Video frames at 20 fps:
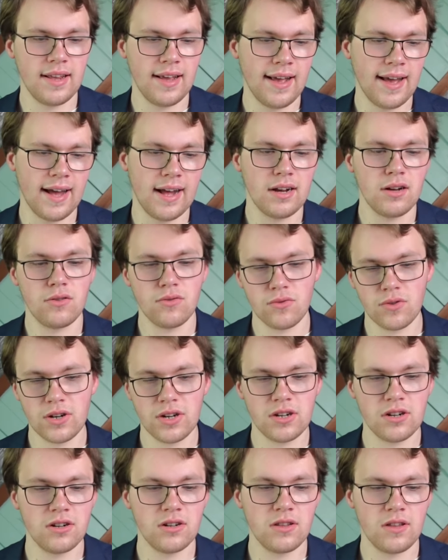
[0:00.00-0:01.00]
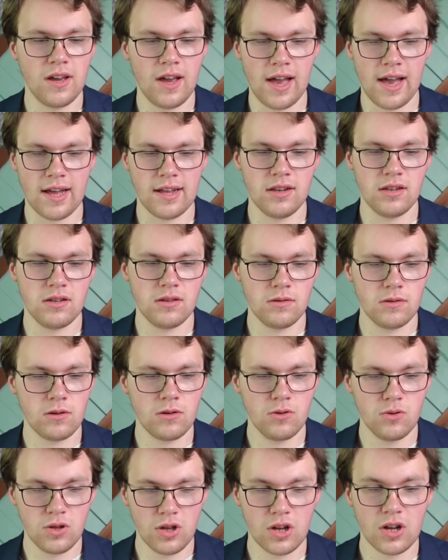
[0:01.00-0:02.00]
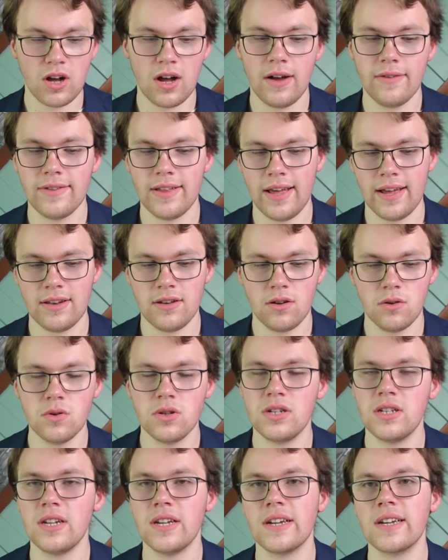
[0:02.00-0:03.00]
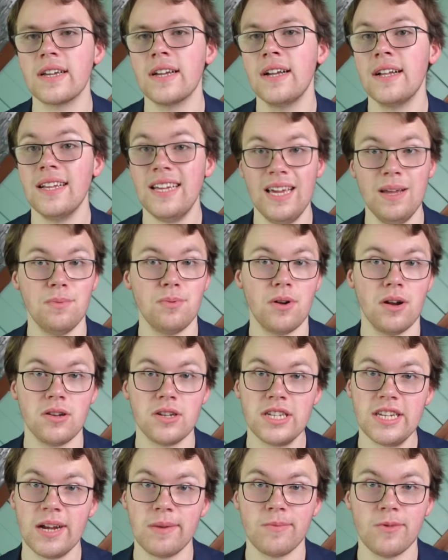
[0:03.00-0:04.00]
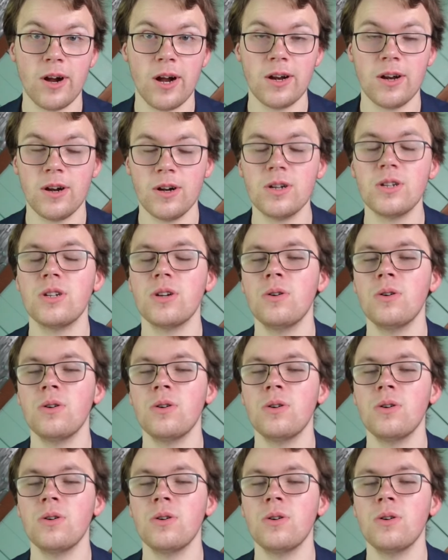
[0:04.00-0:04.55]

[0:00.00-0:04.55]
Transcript: they add Greer, they add Kulikov, they had Nosek, keep around Sam Reinhart.